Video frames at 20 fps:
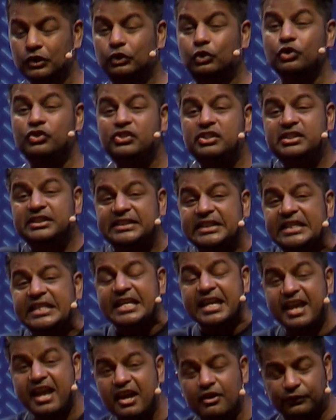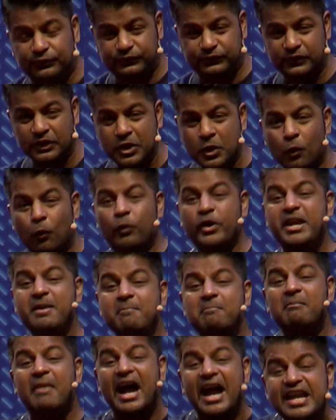to see if we
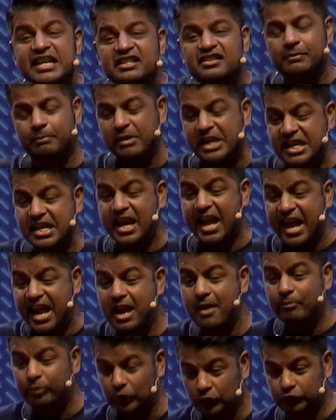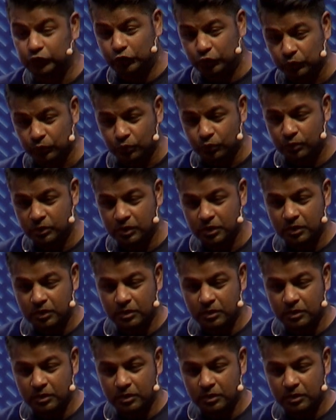might be able to